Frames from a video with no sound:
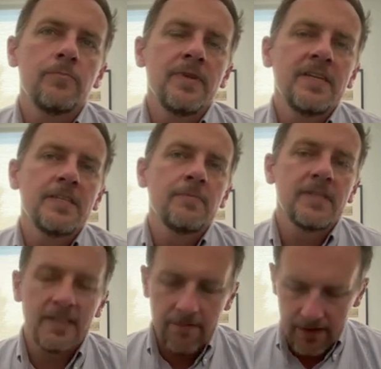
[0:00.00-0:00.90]
be
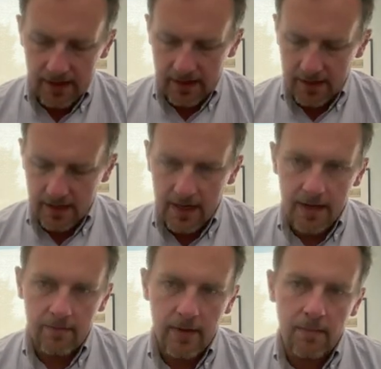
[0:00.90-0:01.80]
specific
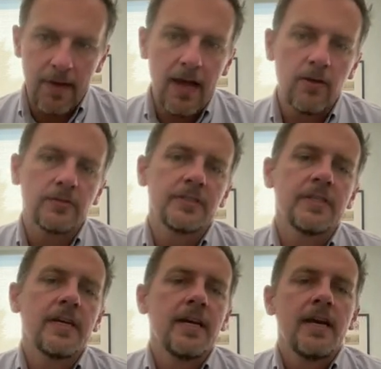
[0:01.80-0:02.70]
about
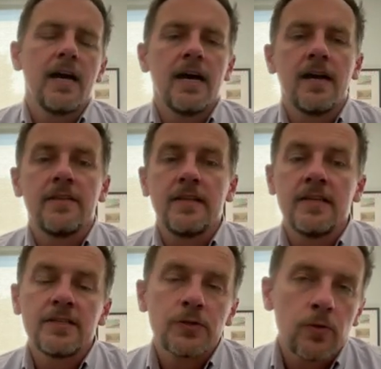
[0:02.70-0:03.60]
the
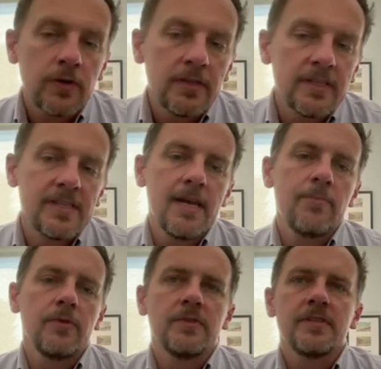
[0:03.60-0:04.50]
historical
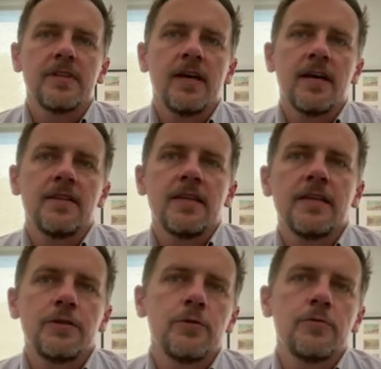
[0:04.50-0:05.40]
examples
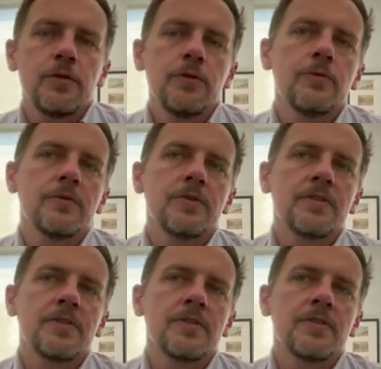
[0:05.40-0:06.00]
that you use.